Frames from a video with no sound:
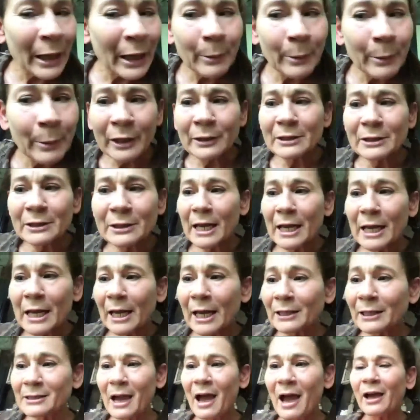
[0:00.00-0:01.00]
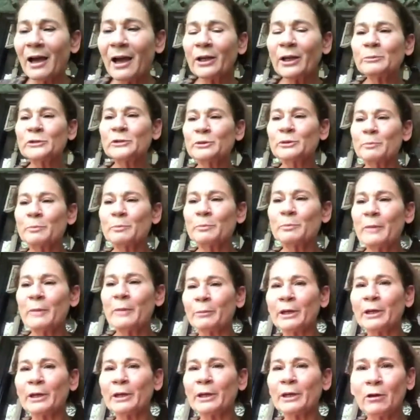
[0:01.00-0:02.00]
maybe 10 times,
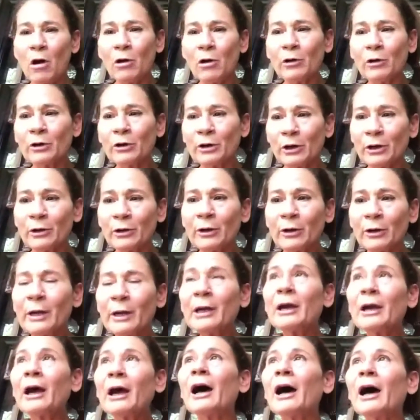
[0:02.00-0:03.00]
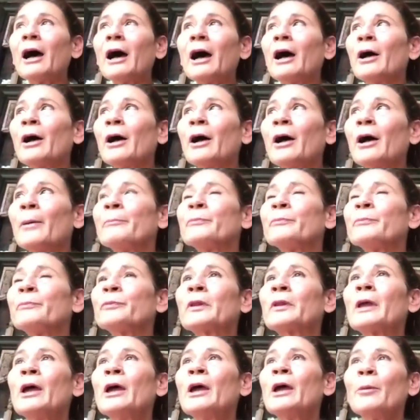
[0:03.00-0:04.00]
maybe longer.
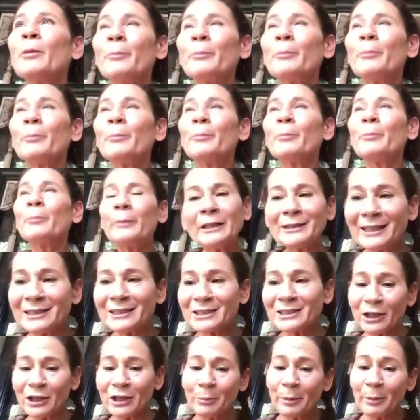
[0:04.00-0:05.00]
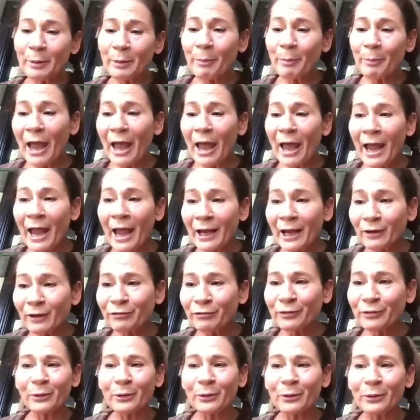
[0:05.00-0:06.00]
And it's going to be
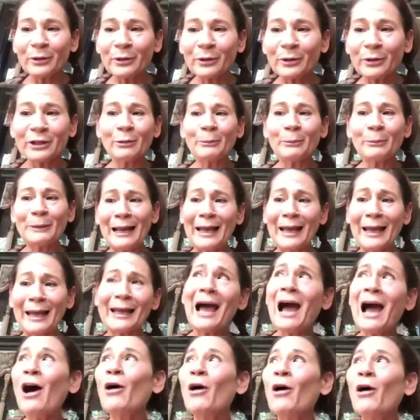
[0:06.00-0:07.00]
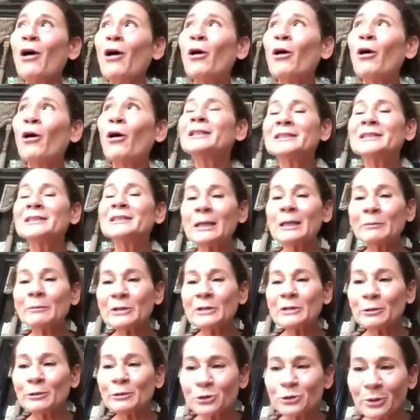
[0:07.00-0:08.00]
painful. And you're really like, ow. But
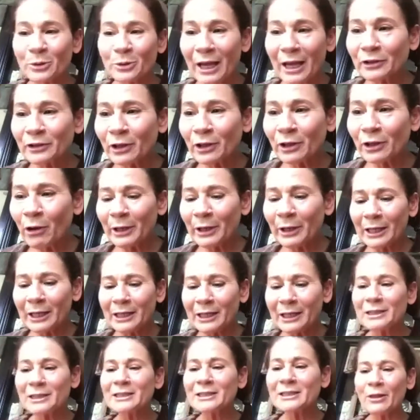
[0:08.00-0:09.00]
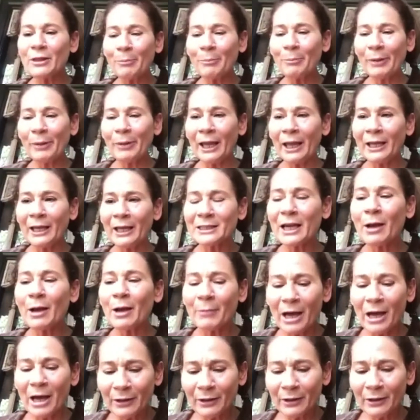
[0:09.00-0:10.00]
sometimes we have to go into the
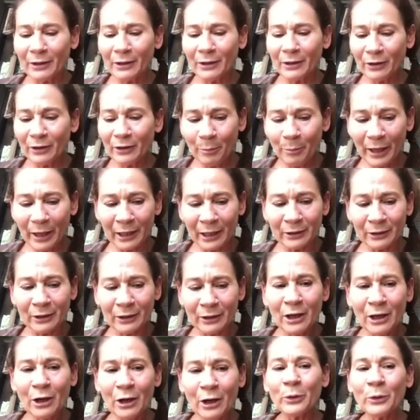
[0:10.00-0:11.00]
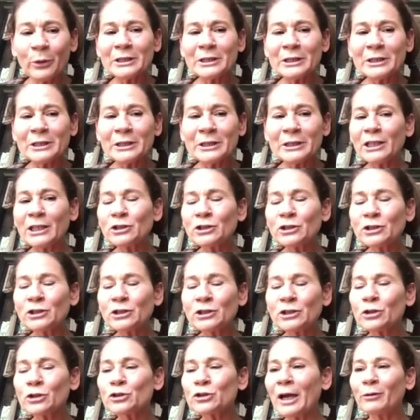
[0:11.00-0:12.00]
pain to come out of the pain. We tend to
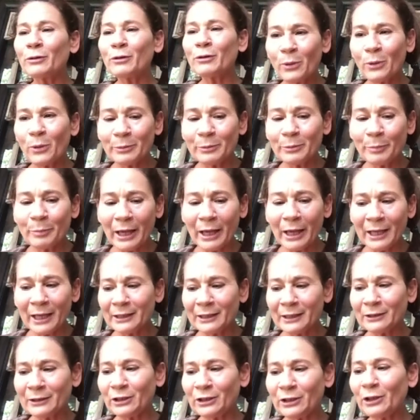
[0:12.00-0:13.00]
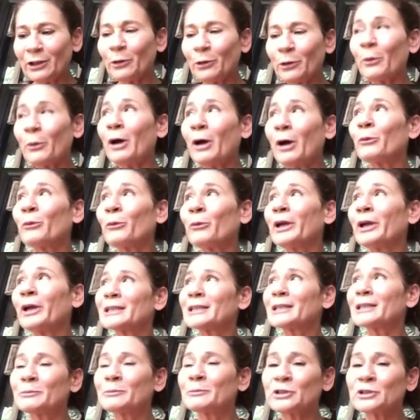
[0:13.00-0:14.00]
try to avoid pain. And you know
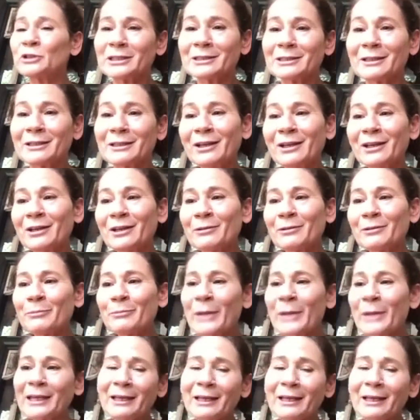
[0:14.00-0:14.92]
what? We end up just